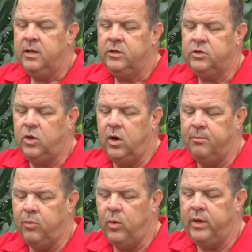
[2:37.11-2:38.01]
to start
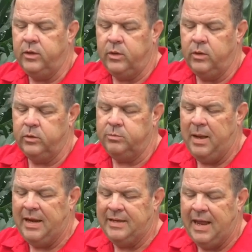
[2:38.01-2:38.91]
aborting kernels
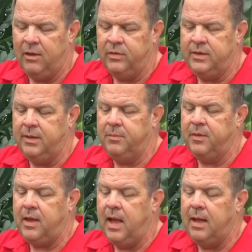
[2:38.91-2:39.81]
back down the tip of the
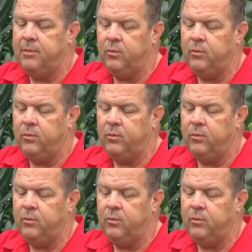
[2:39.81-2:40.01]
cob.